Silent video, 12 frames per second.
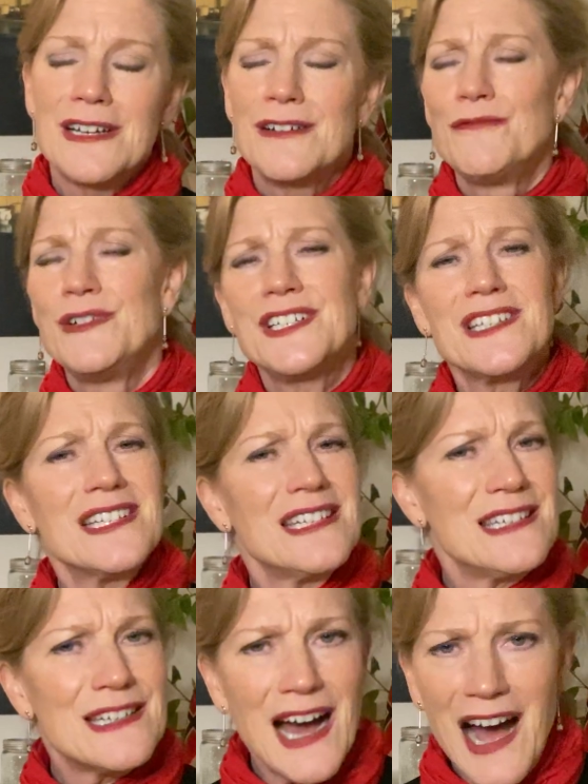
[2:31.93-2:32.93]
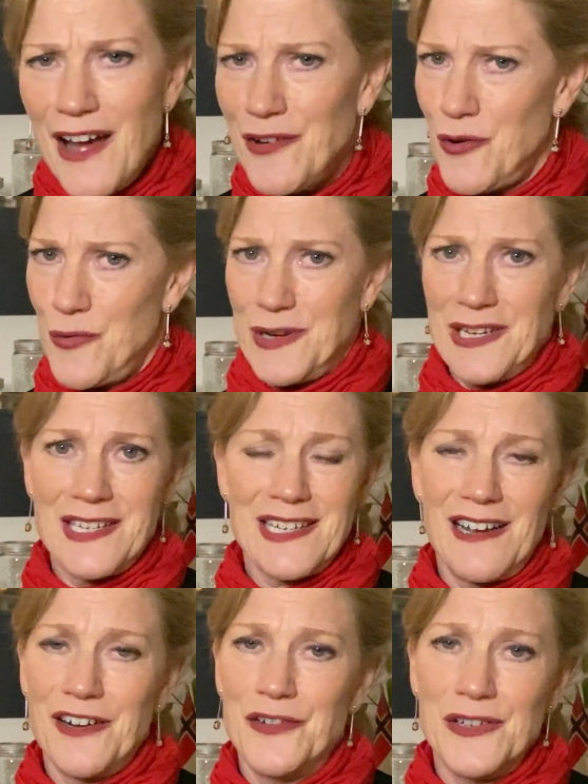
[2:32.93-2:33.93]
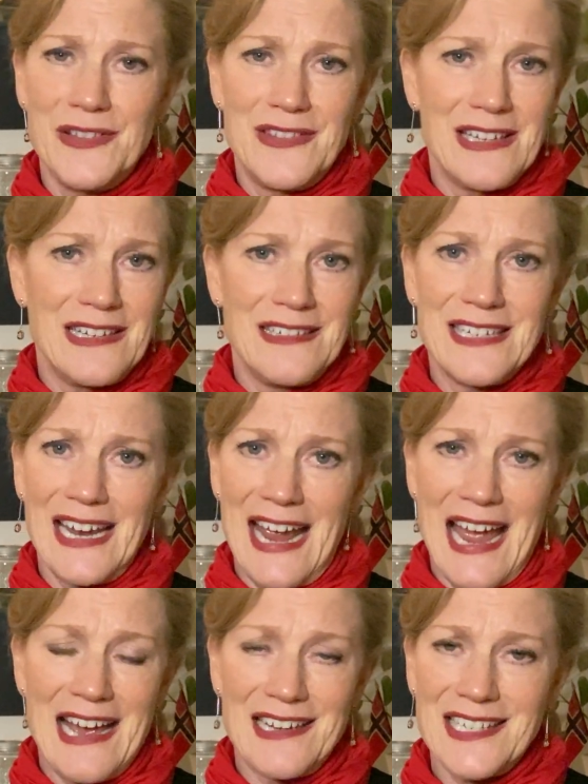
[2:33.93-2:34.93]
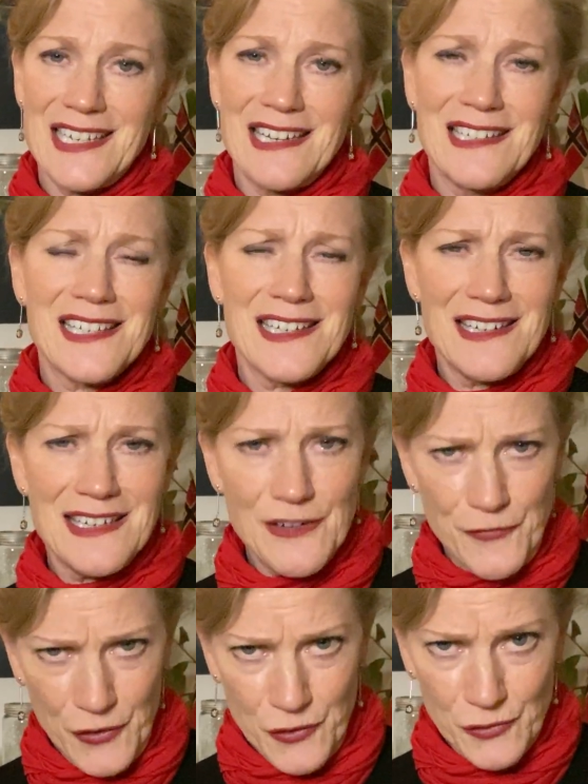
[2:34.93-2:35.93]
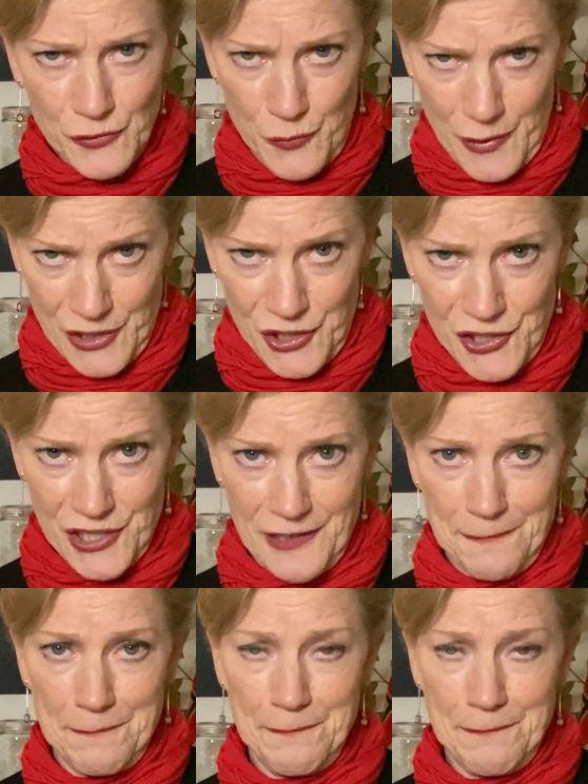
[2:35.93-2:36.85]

which is not always a good thing to ask. It's a difficult question.